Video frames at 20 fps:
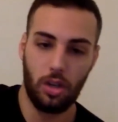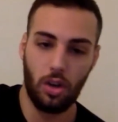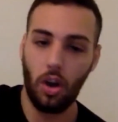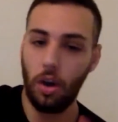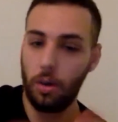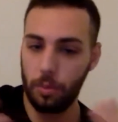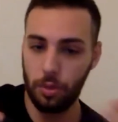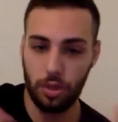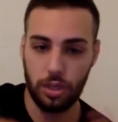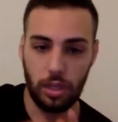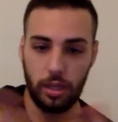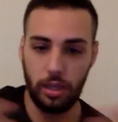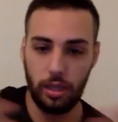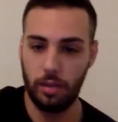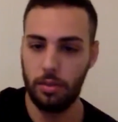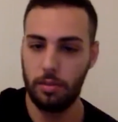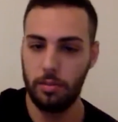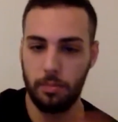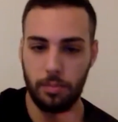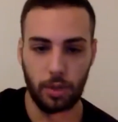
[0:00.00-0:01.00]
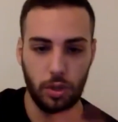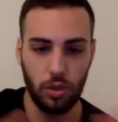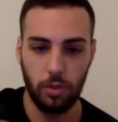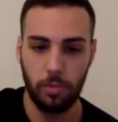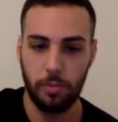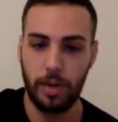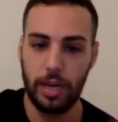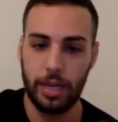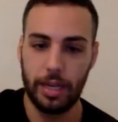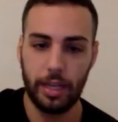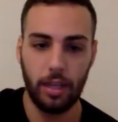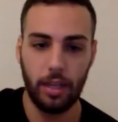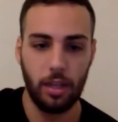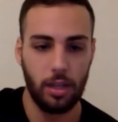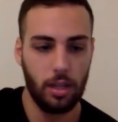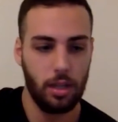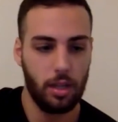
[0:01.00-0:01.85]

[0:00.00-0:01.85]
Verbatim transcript: obviously personal branding,